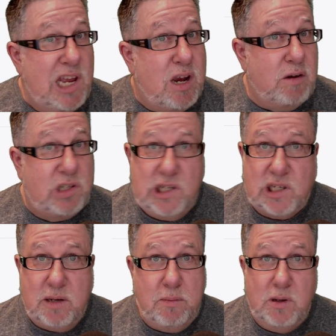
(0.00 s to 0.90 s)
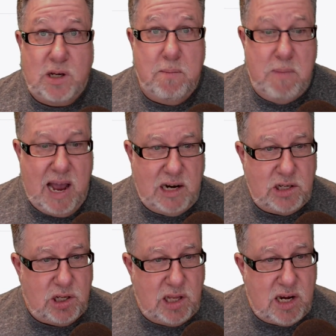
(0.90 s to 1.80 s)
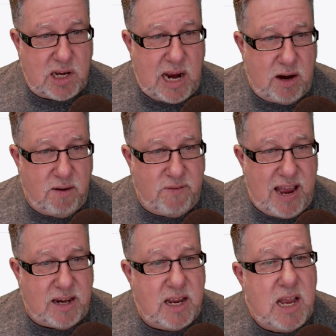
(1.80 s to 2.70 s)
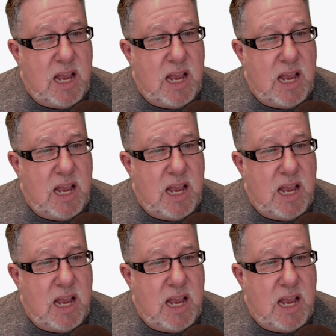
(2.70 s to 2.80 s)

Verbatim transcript: ecosystem to manage the entire event.